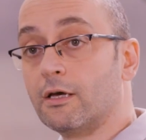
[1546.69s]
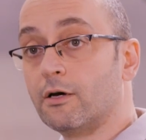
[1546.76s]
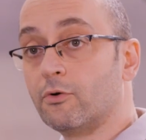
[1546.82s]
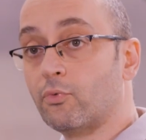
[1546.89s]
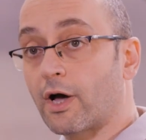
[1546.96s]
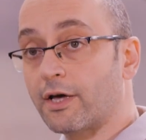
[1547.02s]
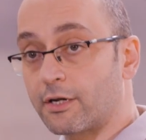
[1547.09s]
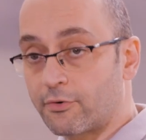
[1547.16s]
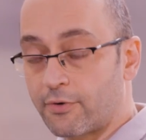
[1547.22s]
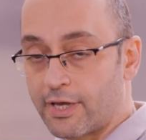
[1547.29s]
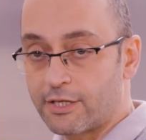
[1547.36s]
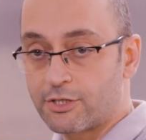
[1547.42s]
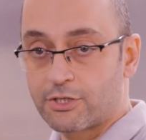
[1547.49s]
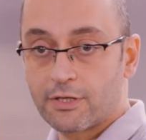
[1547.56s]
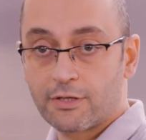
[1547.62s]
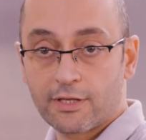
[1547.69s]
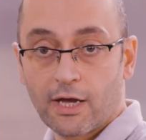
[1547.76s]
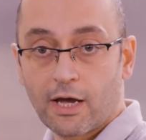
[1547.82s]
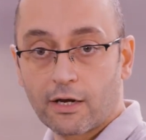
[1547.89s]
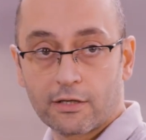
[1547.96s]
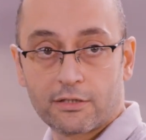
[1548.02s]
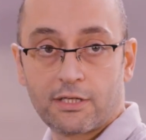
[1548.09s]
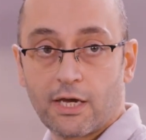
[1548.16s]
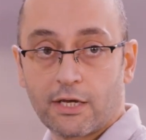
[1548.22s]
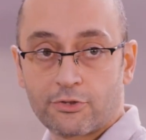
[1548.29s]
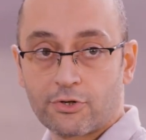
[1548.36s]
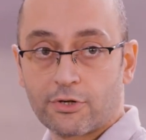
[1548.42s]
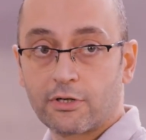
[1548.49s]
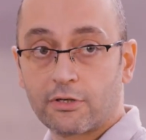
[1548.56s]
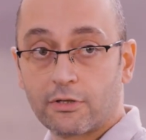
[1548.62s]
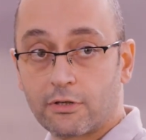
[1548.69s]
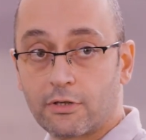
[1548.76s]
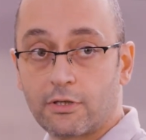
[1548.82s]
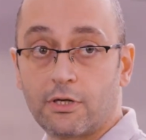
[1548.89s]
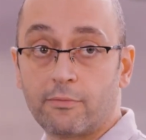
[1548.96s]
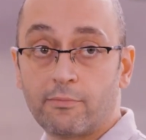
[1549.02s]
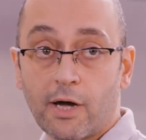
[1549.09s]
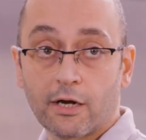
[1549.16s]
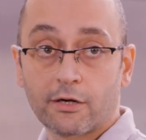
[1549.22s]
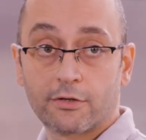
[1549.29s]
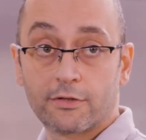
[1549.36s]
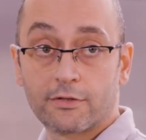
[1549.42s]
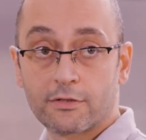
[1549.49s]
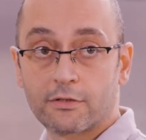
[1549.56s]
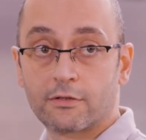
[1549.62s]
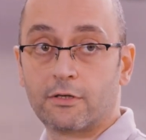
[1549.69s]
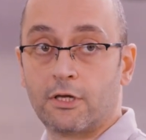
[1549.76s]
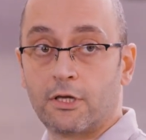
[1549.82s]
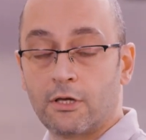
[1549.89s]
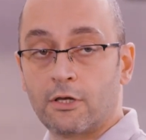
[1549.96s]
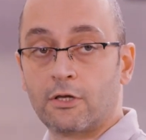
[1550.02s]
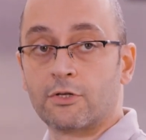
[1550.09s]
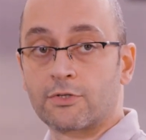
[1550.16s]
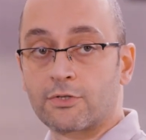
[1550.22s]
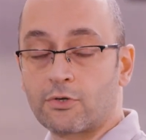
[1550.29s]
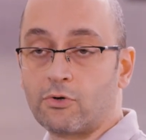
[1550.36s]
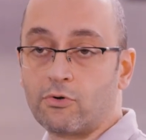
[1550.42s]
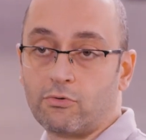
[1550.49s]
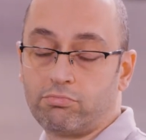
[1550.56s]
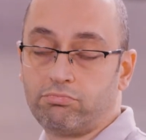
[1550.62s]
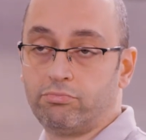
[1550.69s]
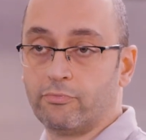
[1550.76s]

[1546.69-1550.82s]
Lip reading: a wider range in the architectural market. So